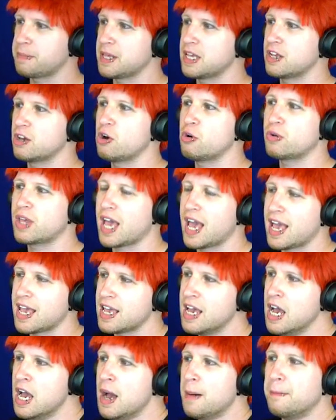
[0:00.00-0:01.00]
being
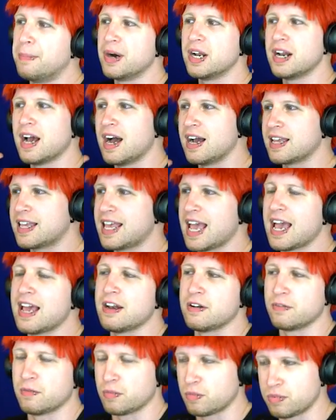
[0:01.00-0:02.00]
okay, but
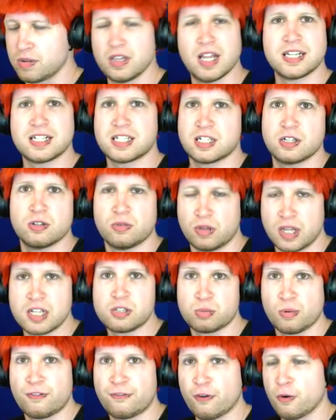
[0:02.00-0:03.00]
again, let's
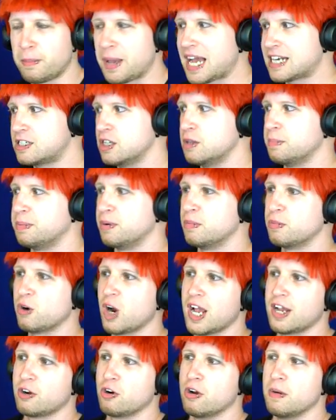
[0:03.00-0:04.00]
let's refer back to the
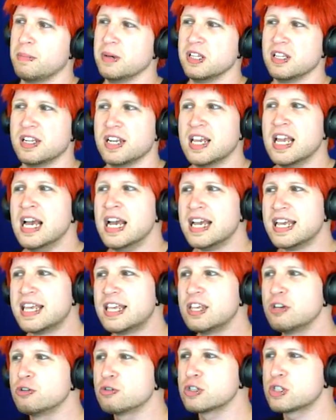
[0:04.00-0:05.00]
Boomerang ability.
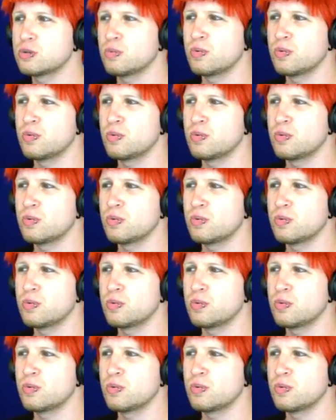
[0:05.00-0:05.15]
Heals